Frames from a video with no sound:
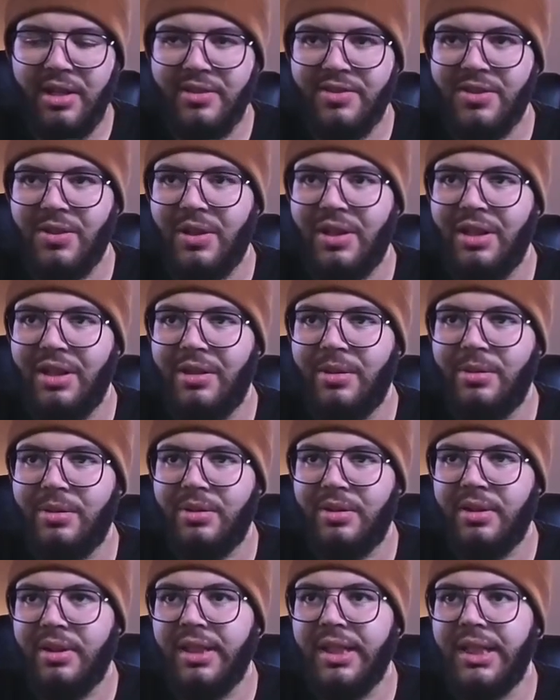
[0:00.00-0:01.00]
So hello,
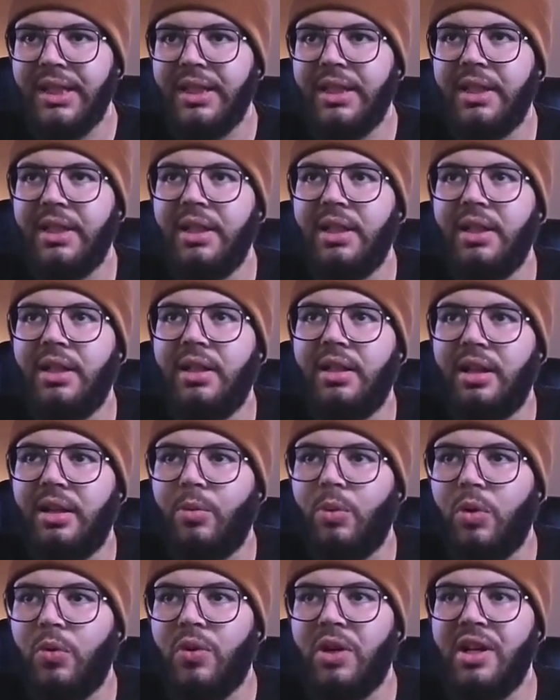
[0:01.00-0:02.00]
and
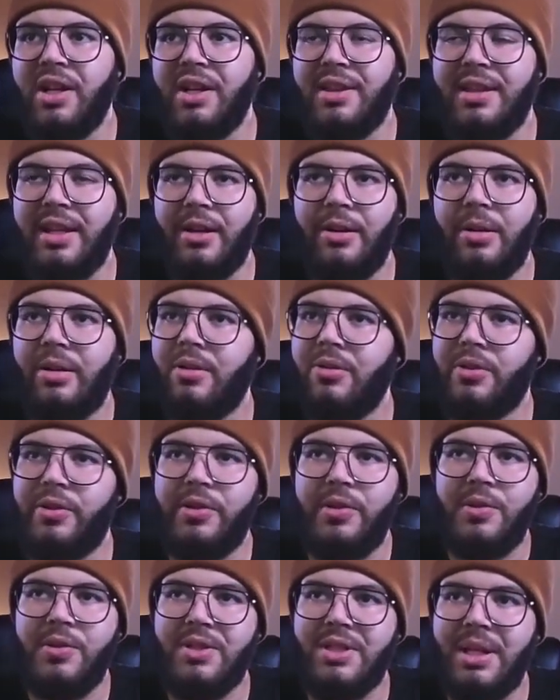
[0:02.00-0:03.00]
we'll run it there, and it'll
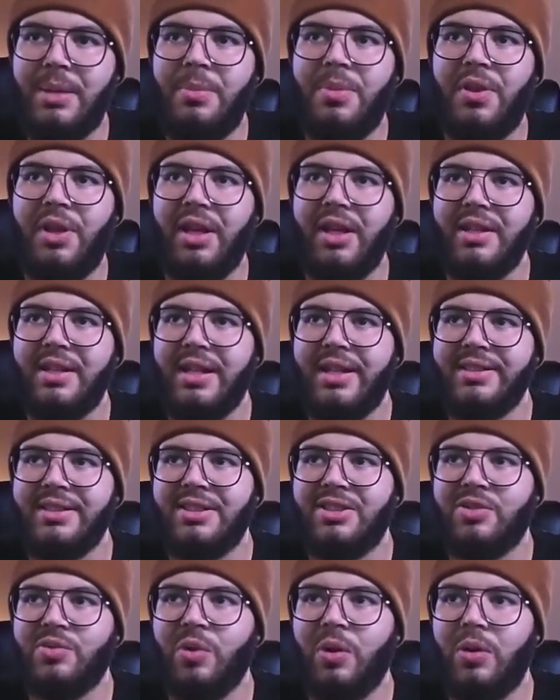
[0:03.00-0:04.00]
do the same thing. It has it
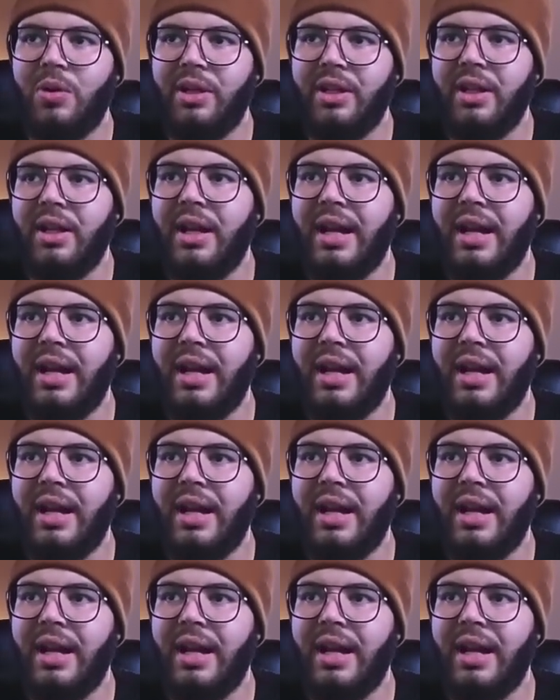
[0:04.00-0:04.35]
scrolling.